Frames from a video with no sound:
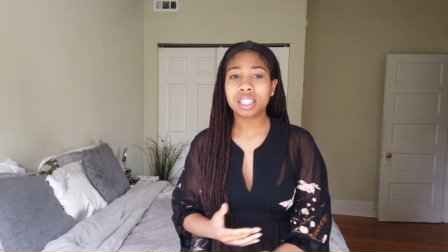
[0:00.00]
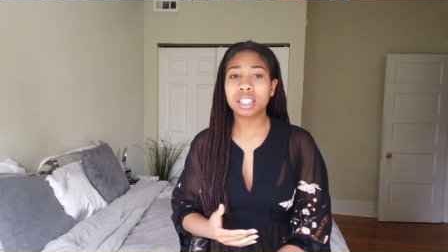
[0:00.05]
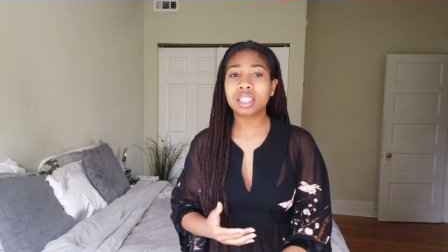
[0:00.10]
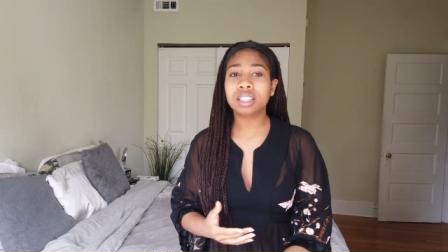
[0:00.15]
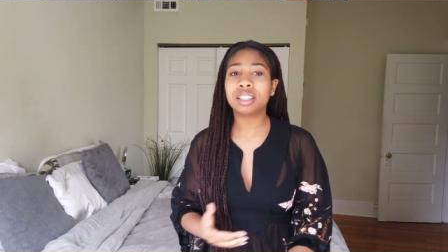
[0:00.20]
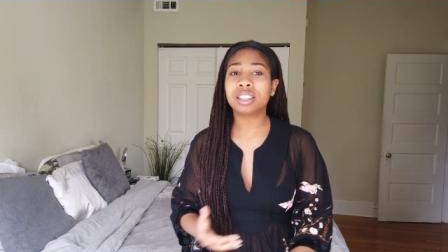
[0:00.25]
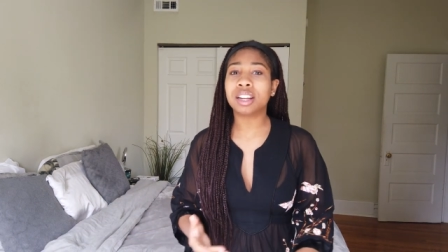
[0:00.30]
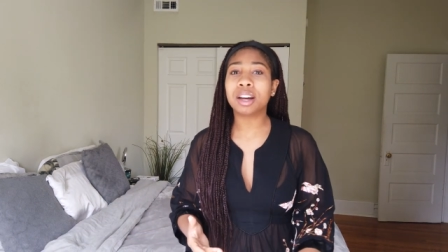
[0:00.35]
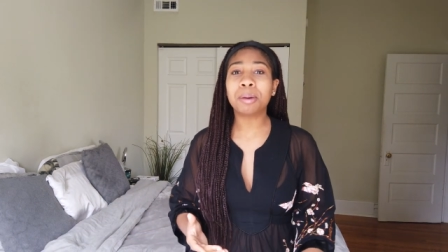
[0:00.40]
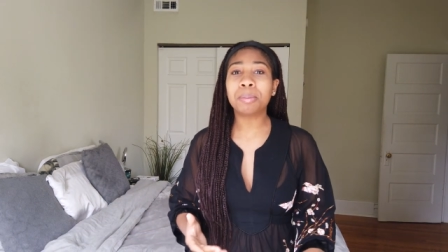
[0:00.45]

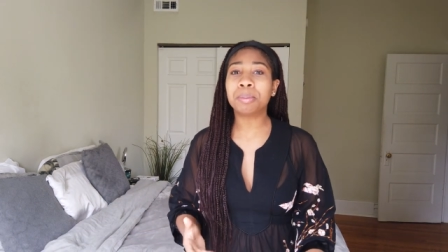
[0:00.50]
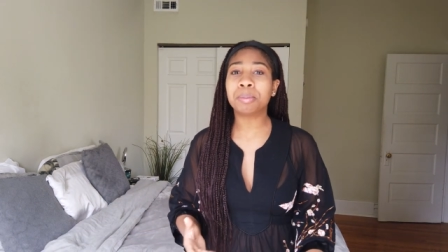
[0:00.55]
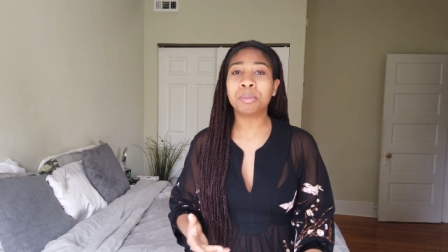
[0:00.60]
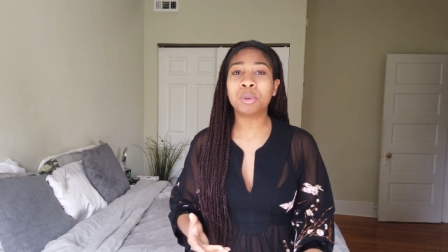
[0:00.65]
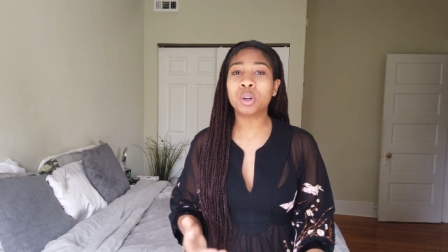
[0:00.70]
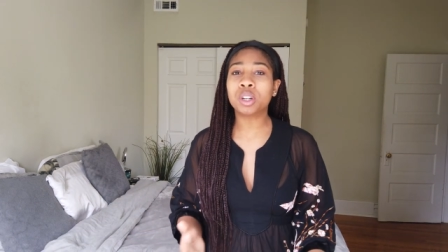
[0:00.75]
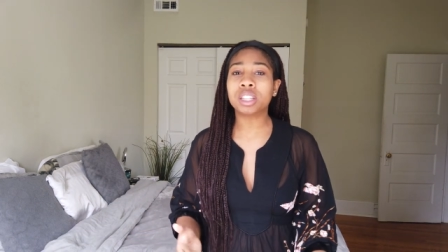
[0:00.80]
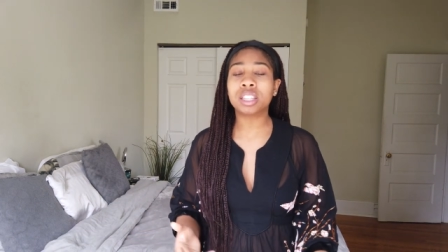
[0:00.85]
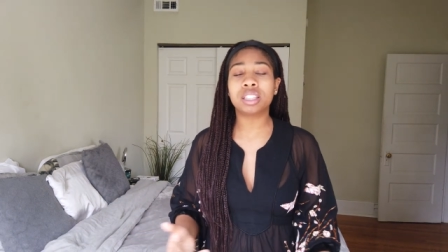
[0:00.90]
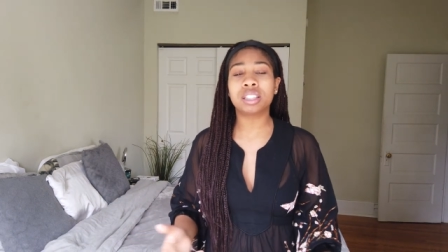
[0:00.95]
she doubled,
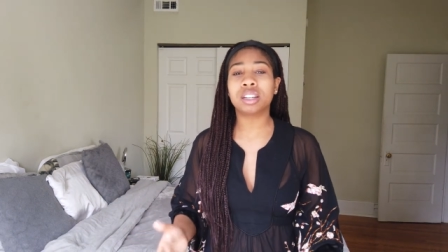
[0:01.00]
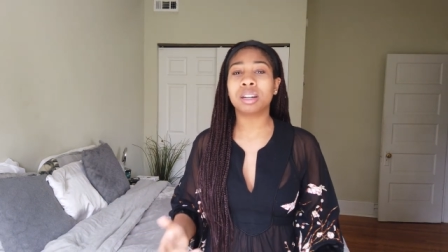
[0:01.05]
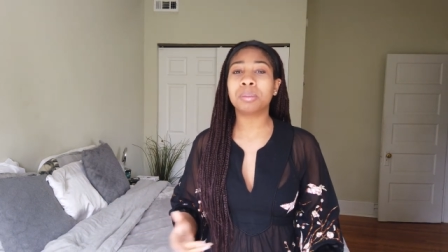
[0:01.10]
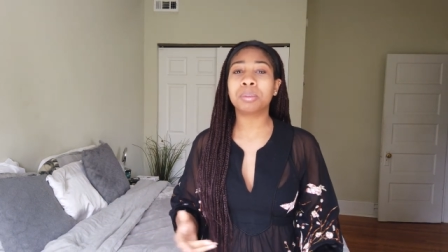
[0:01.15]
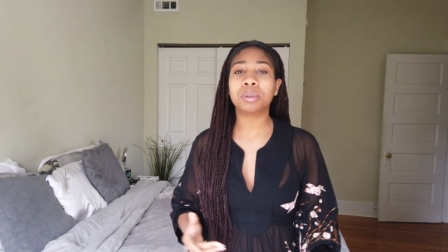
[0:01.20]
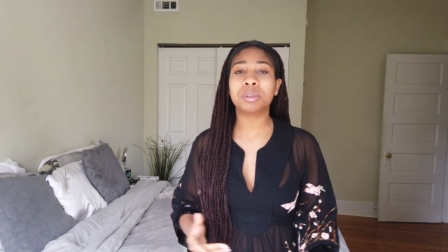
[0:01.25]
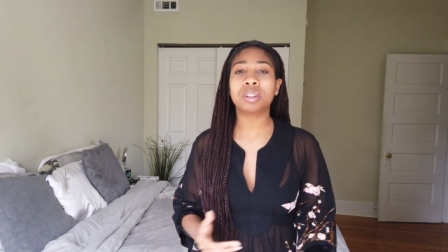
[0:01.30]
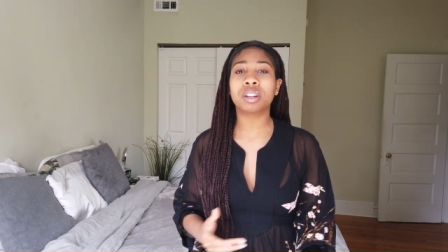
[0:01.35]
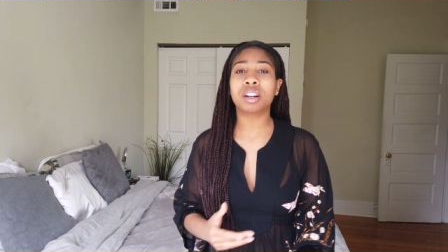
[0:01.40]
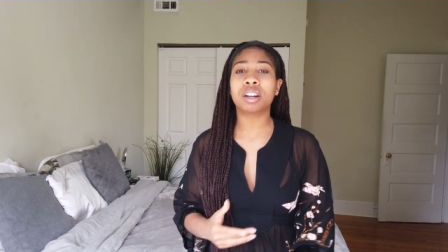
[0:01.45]
more than
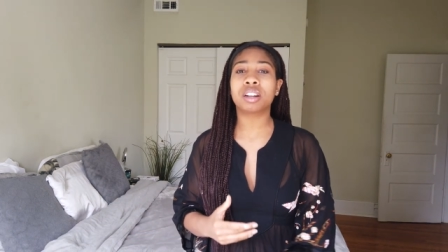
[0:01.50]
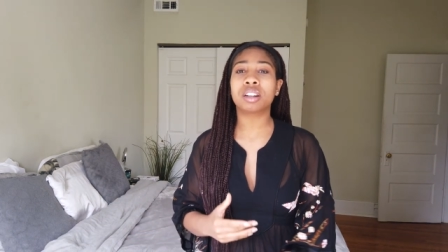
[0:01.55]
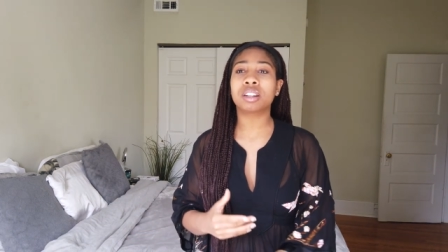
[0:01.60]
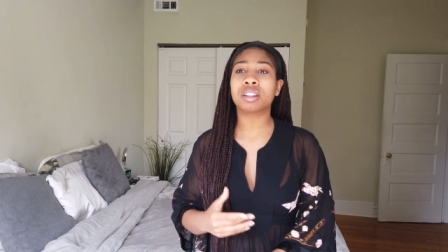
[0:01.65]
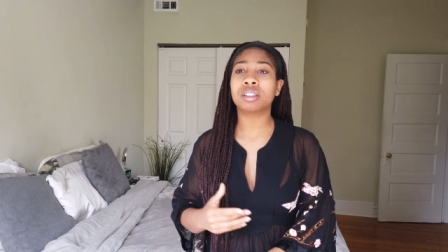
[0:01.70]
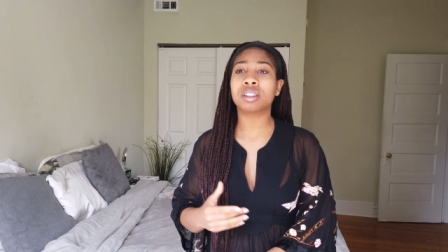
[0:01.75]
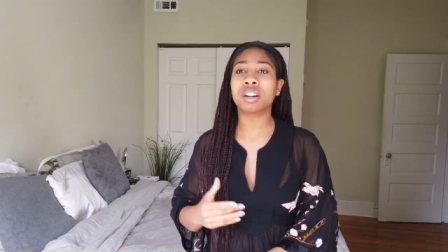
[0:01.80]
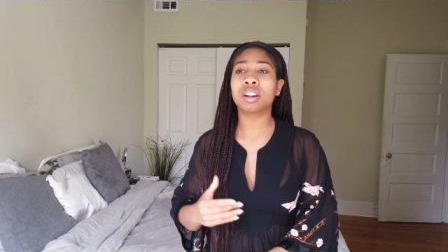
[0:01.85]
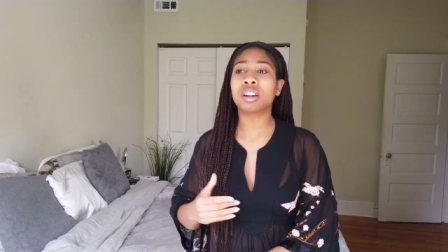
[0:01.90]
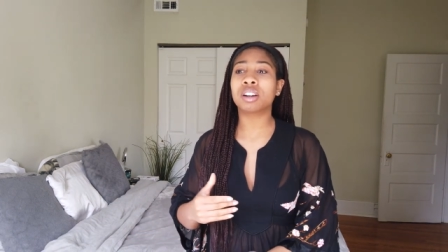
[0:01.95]
doubled
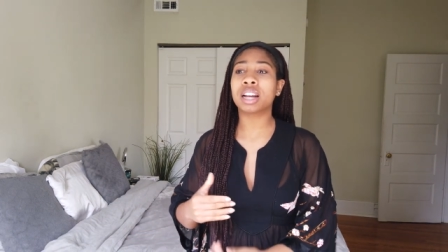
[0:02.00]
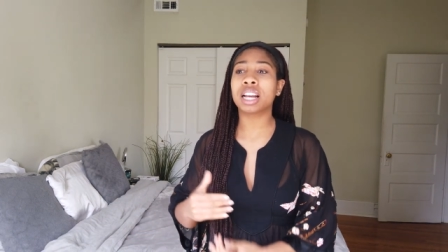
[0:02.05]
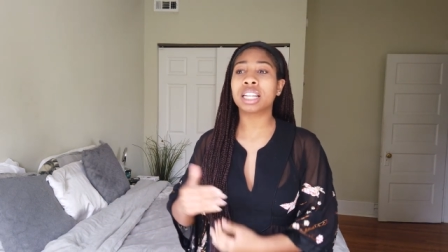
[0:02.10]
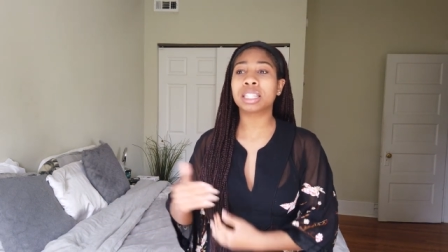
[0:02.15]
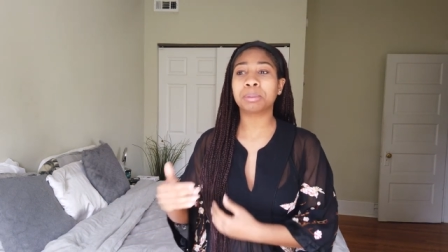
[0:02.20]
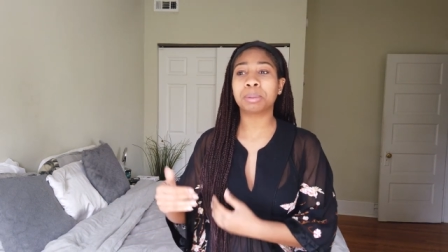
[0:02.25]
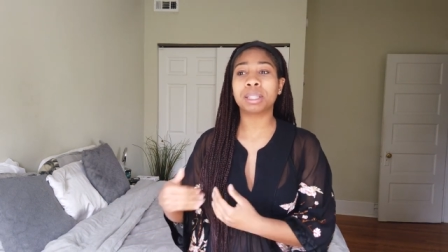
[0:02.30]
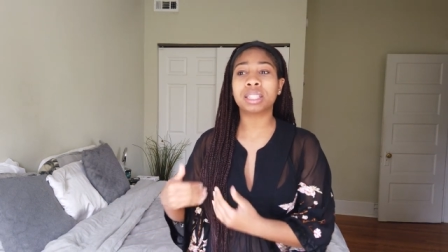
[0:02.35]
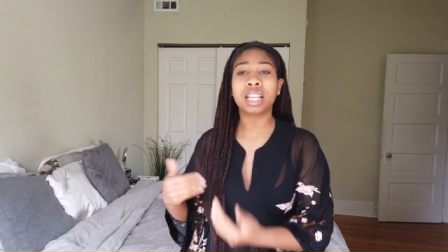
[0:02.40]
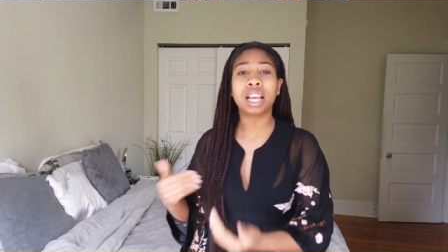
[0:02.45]
her, her
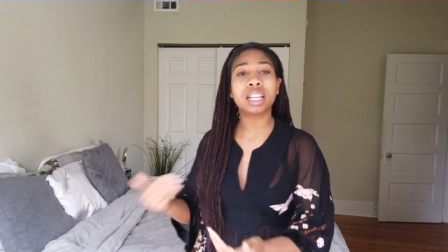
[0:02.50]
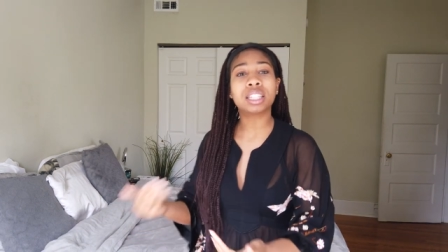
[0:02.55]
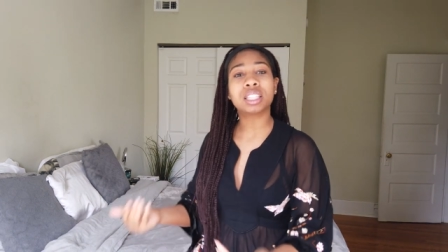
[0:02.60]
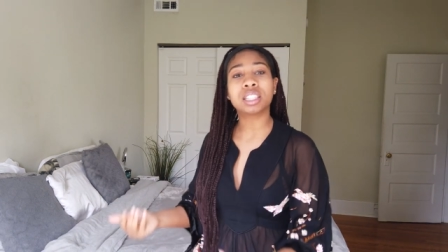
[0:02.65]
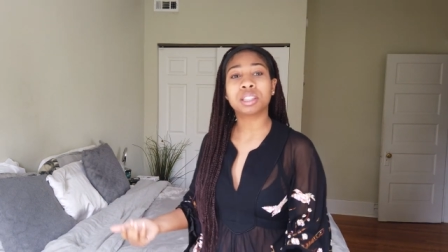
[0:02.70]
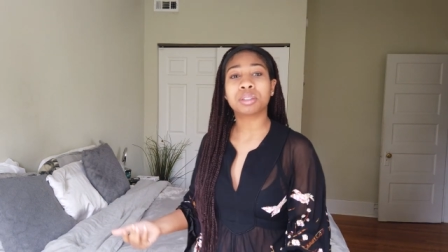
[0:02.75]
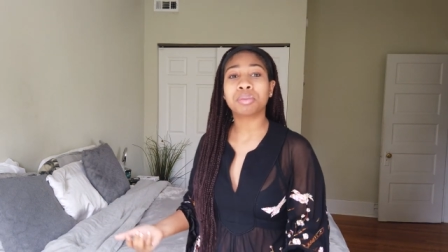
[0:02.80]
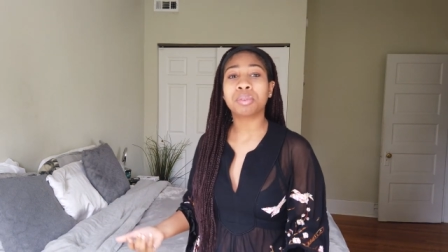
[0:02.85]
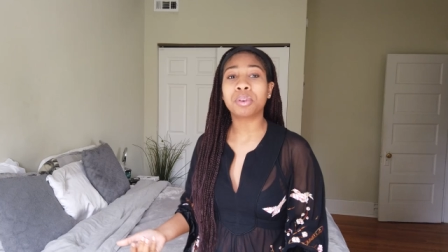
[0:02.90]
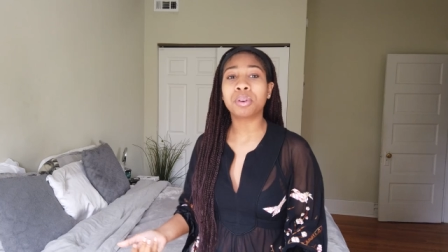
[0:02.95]

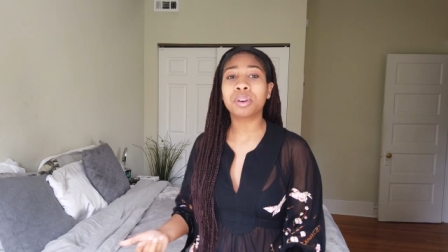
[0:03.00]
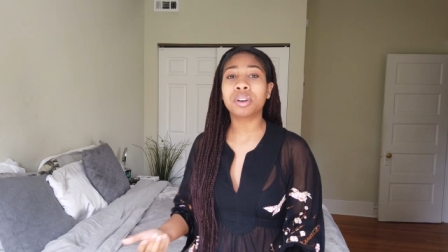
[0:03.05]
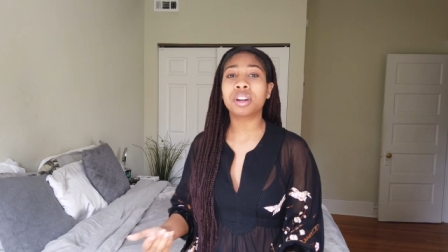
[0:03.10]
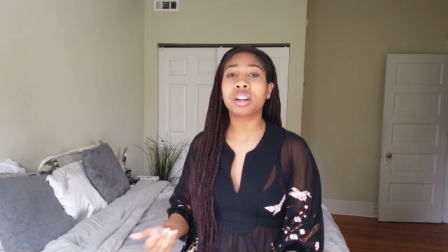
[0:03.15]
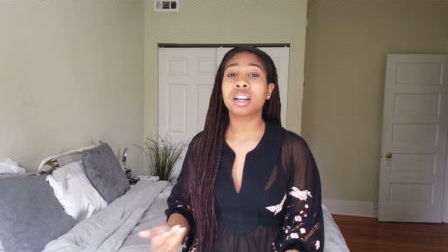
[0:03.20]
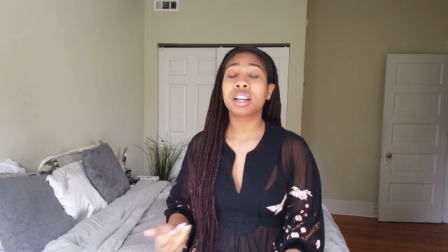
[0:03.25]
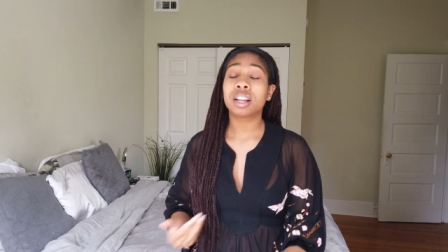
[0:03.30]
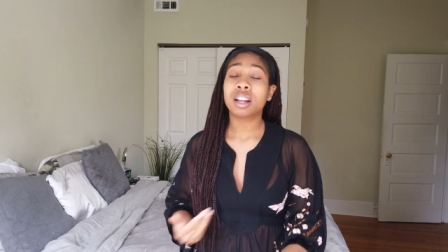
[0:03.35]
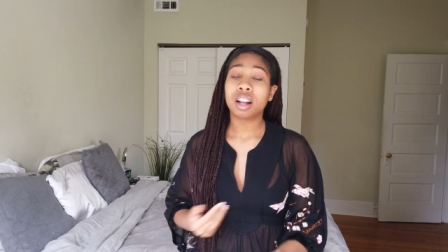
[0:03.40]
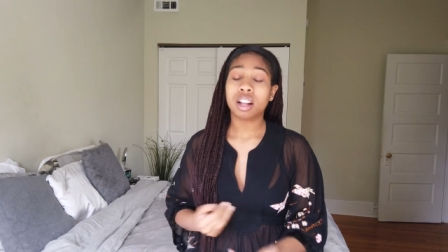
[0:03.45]
expectations
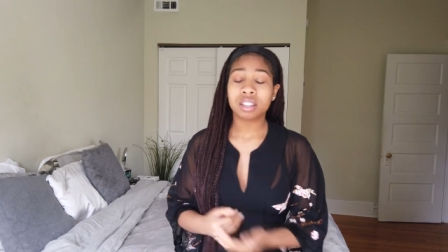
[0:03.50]
for